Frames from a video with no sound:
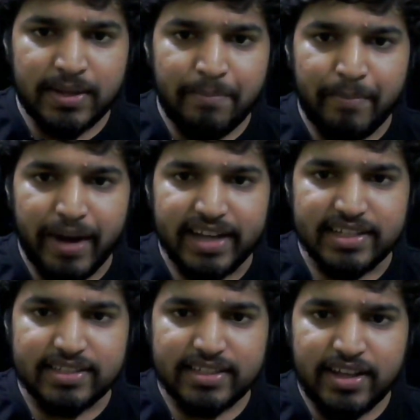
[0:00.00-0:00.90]

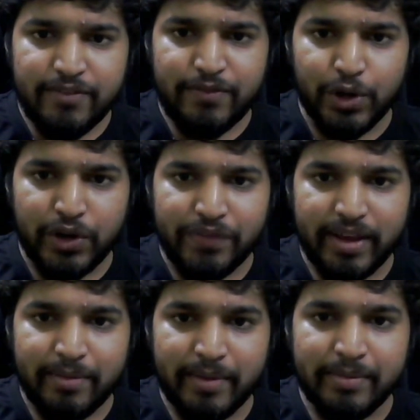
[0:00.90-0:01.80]
minus floor of A
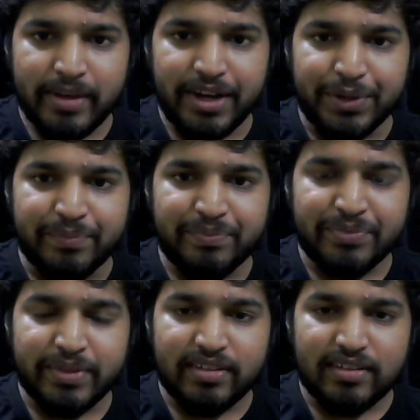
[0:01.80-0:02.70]
by B into
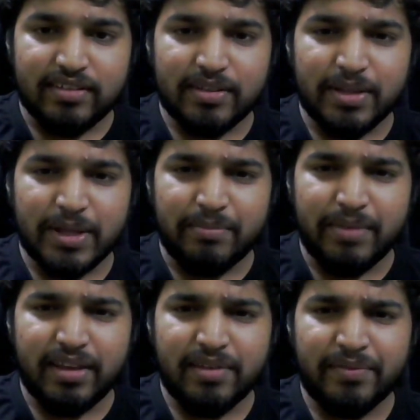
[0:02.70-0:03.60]

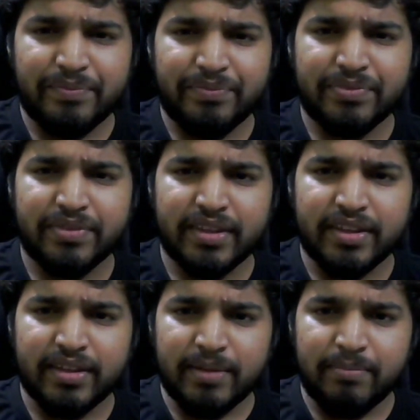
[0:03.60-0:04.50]
B
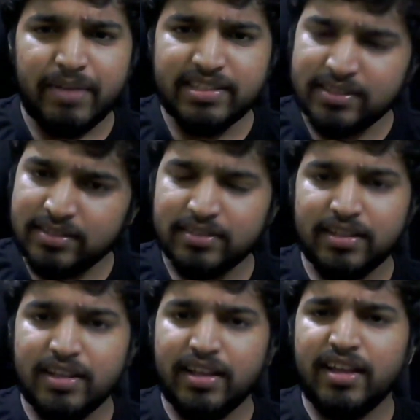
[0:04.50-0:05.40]
plus
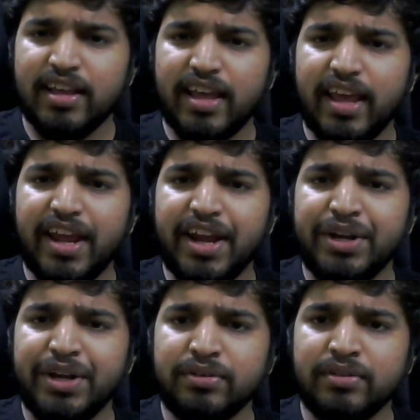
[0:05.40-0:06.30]
A
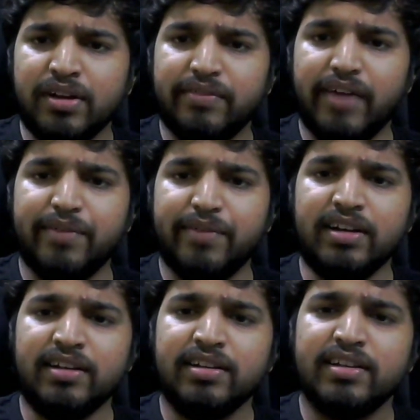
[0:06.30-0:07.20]
into y1
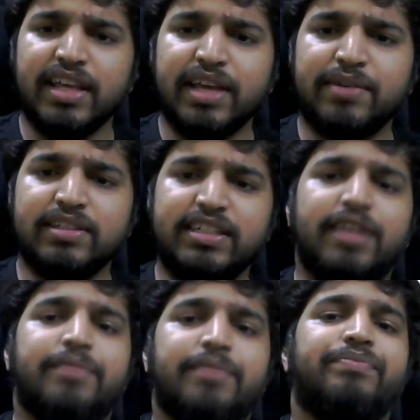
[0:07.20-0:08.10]
equals
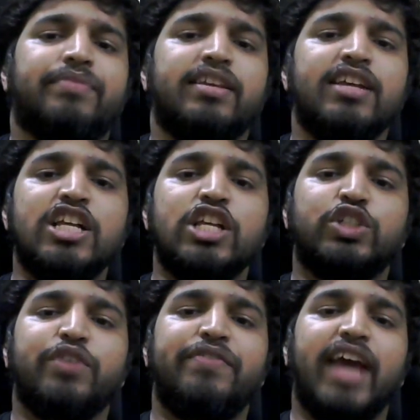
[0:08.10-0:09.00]
G. So
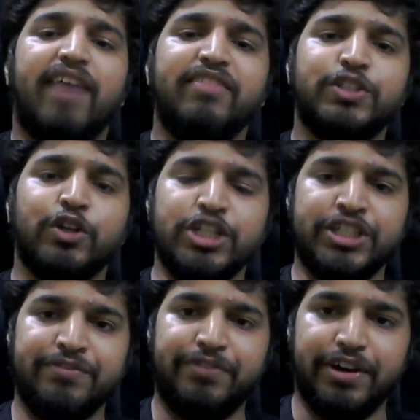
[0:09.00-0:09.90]
if we have the
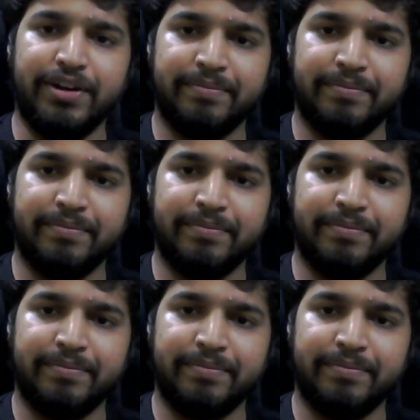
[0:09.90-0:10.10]
solution for